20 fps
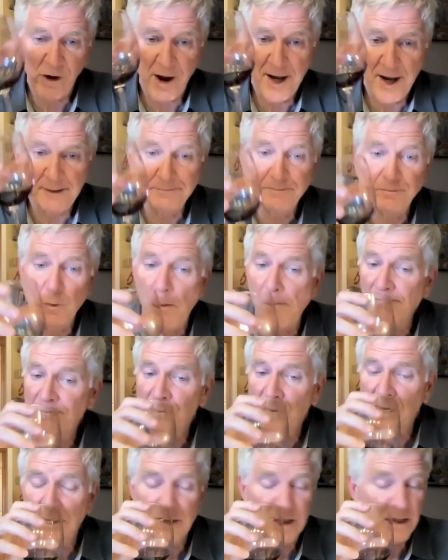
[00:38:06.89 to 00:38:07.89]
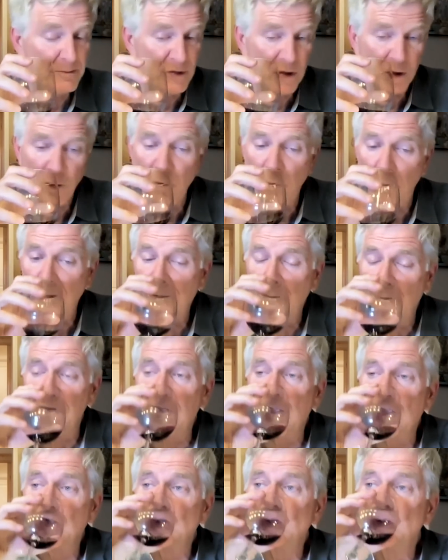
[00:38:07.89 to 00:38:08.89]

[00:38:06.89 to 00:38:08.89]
and it seems to go well with